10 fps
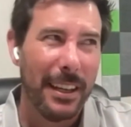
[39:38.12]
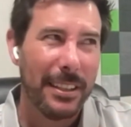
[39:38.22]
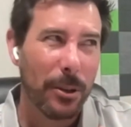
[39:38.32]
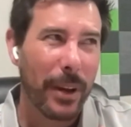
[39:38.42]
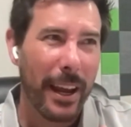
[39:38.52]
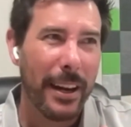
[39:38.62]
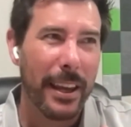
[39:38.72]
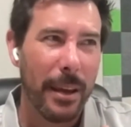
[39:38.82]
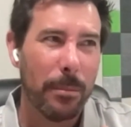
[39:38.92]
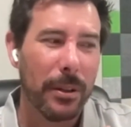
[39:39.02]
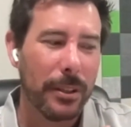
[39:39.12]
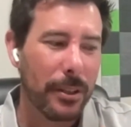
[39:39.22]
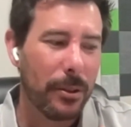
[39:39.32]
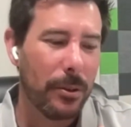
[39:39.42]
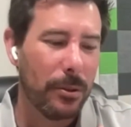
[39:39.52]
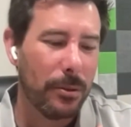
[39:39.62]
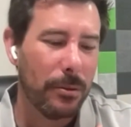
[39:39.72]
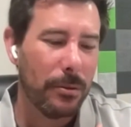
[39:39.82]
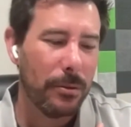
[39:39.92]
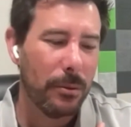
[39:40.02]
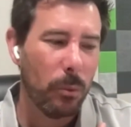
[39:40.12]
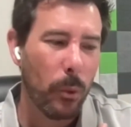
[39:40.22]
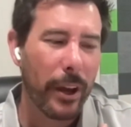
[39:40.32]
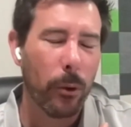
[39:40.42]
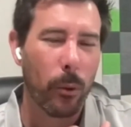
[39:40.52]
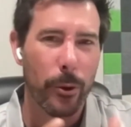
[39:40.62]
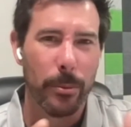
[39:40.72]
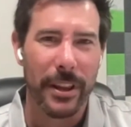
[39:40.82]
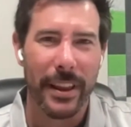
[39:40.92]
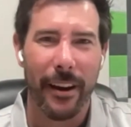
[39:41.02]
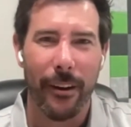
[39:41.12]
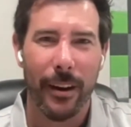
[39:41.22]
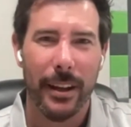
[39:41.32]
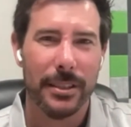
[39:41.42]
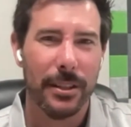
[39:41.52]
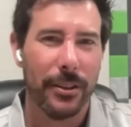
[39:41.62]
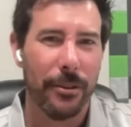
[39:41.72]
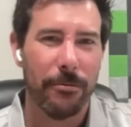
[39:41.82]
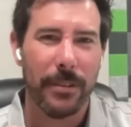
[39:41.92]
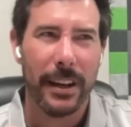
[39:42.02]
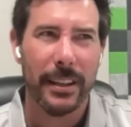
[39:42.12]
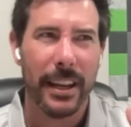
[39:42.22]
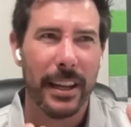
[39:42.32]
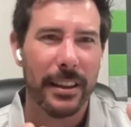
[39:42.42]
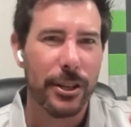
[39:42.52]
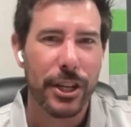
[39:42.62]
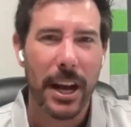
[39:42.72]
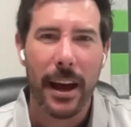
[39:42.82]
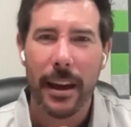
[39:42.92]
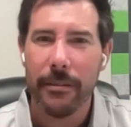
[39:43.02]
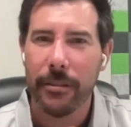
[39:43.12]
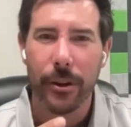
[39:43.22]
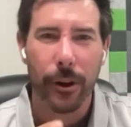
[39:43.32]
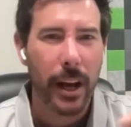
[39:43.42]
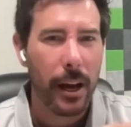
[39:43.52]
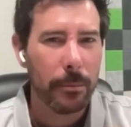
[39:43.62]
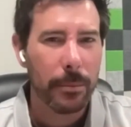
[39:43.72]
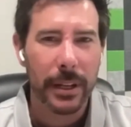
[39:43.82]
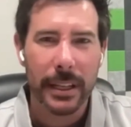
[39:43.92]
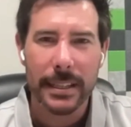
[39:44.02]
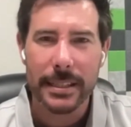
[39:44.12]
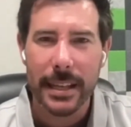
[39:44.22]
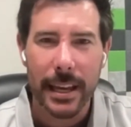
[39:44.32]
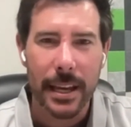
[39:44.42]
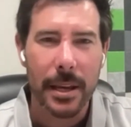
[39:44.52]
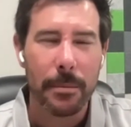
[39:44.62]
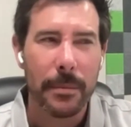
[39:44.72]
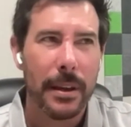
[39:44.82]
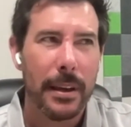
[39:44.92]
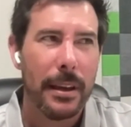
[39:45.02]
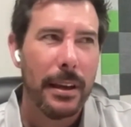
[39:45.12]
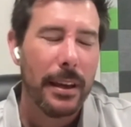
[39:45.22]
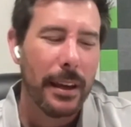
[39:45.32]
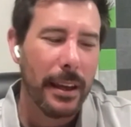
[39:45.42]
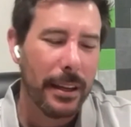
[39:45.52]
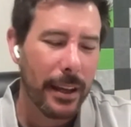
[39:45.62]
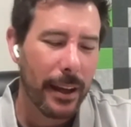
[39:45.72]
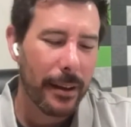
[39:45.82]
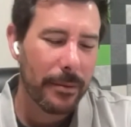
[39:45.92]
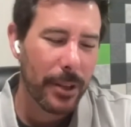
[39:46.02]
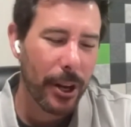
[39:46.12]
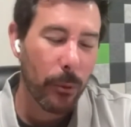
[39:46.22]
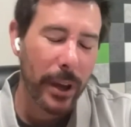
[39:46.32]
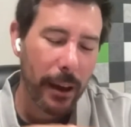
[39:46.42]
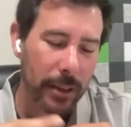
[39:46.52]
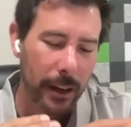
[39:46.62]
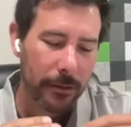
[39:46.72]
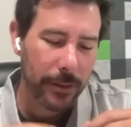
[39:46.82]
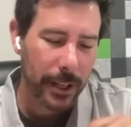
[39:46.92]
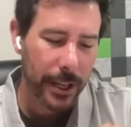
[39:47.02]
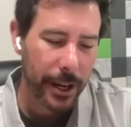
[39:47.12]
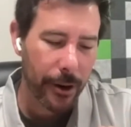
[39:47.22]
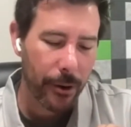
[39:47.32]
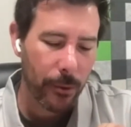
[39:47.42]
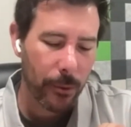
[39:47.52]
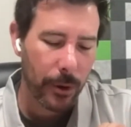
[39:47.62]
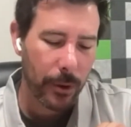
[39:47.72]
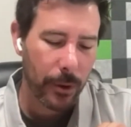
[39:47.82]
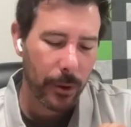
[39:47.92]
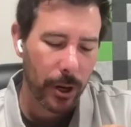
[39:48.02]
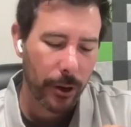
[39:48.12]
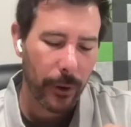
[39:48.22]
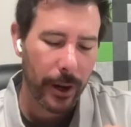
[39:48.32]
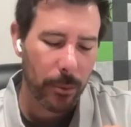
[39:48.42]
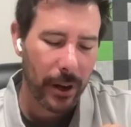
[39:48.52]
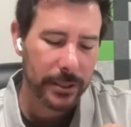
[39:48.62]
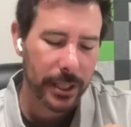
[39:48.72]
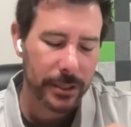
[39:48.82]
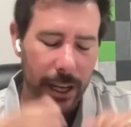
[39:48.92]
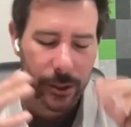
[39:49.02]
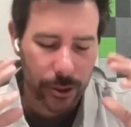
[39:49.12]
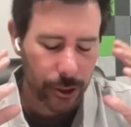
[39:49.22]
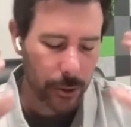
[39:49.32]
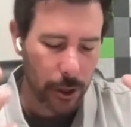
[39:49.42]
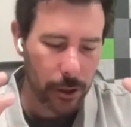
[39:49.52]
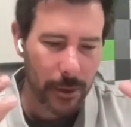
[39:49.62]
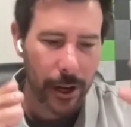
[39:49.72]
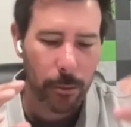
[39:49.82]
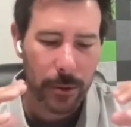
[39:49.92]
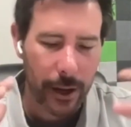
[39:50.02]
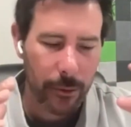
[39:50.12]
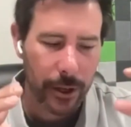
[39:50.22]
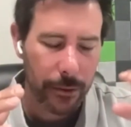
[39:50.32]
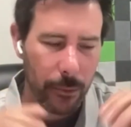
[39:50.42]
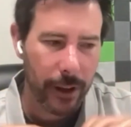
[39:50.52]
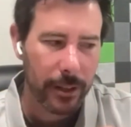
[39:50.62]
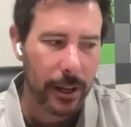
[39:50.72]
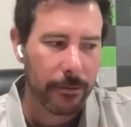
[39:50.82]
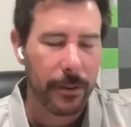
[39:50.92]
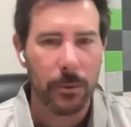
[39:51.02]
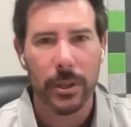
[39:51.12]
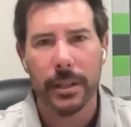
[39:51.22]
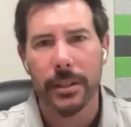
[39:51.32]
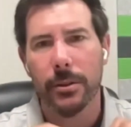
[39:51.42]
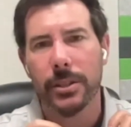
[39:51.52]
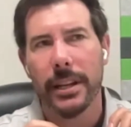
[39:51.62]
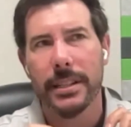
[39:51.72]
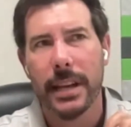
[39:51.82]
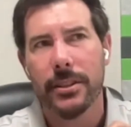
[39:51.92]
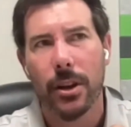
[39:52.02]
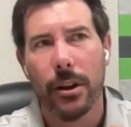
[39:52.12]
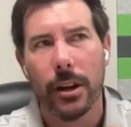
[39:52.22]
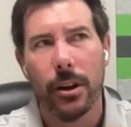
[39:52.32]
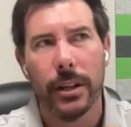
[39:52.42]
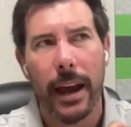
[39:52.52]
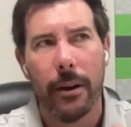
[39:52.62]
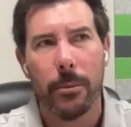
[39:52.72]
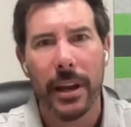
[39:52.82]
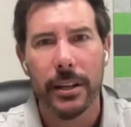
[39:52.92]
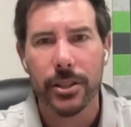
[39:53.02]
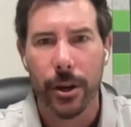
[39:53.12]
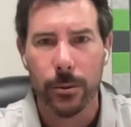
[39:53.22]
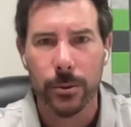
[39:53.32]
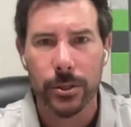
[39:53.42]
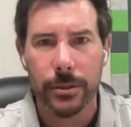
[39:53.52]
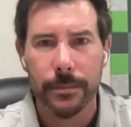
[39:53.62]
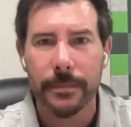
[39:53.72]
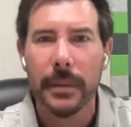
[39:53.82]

it's okay to keep a little wiggle room in there until you finally get the jive of your company and the team And, uh, you know, we have a lot of fun here when we want to create a process. I used to do it all on my own, but now we we have a lot of fun with it. There's a TED Talk called How to Make Toast.